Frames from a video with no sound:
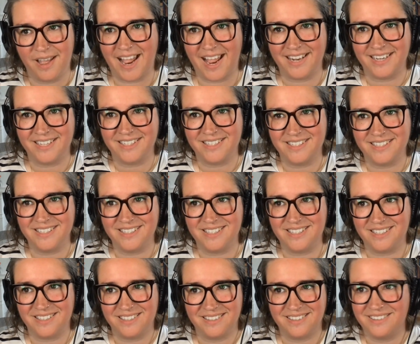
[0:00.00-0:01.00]
and
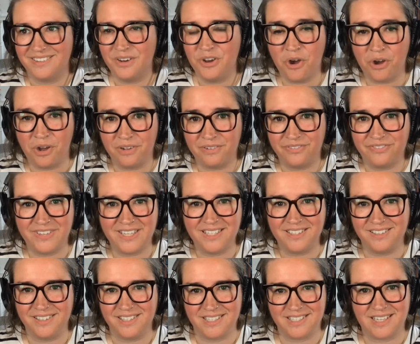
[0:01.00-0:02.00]
not
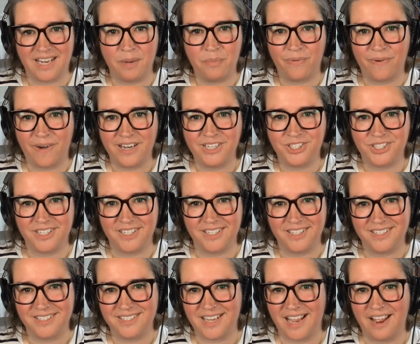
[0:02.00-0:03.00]
feel this like
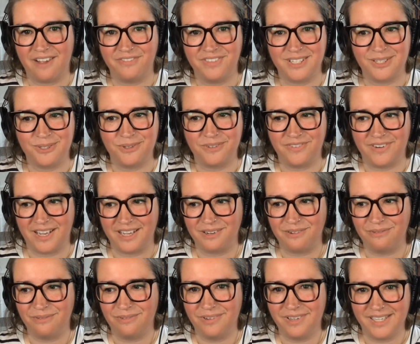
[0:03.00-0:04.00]
pressure to have this sort of like
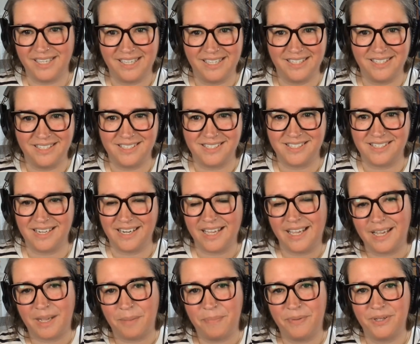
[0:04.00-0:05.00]
really
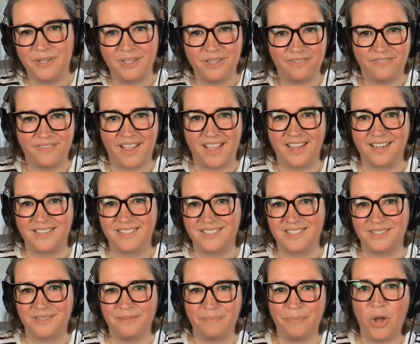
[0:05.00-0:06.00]
slick,
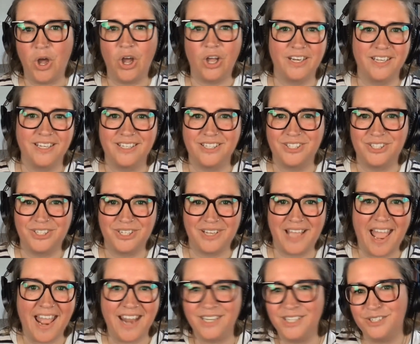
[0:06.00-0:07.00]
perfect, polished
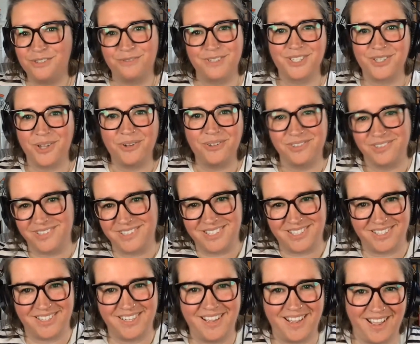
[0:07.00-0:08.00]
end
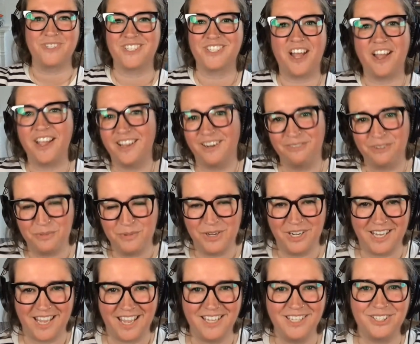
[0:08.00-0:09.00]
result style of
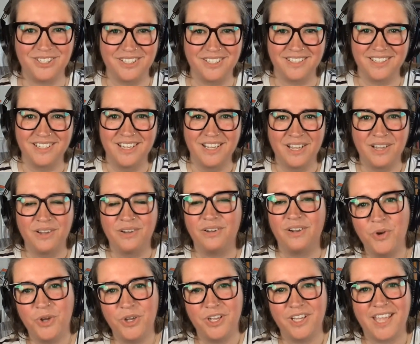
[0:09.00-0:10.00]
communication.
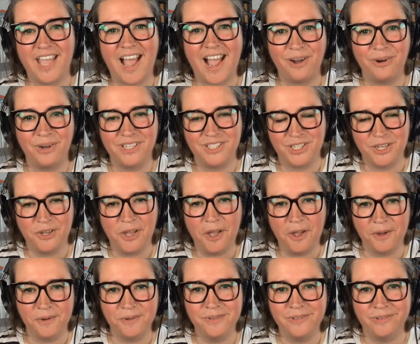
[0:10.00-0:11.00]
Work it out as you
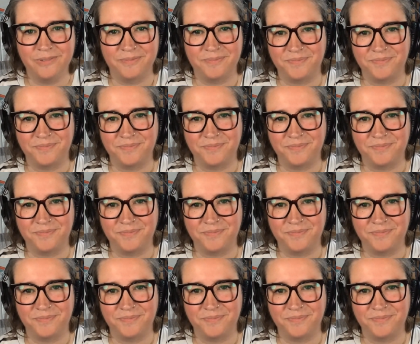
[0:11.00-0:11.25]
go.